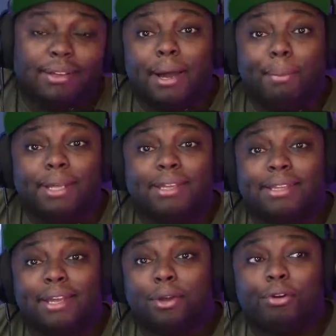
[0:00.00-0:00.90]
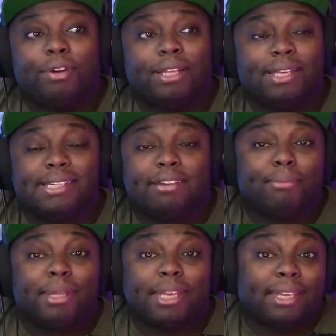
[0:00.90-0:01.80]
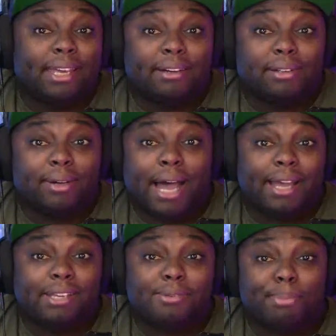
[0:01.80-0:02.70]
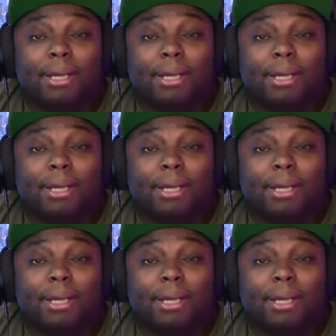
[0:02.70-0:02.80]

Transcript: I think they could have at least given him the yellow eyes,